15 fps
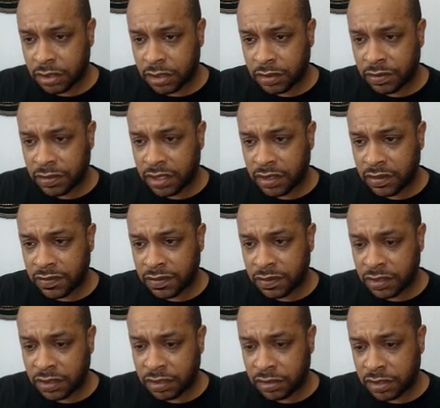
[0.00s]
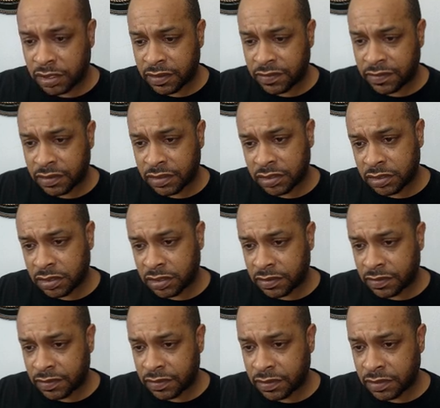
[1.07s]
Let me give it about half of a
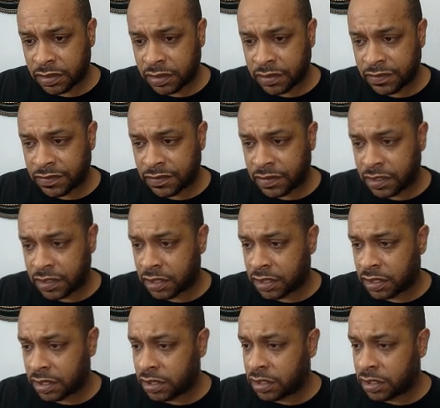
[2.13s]
step. We'll go for that.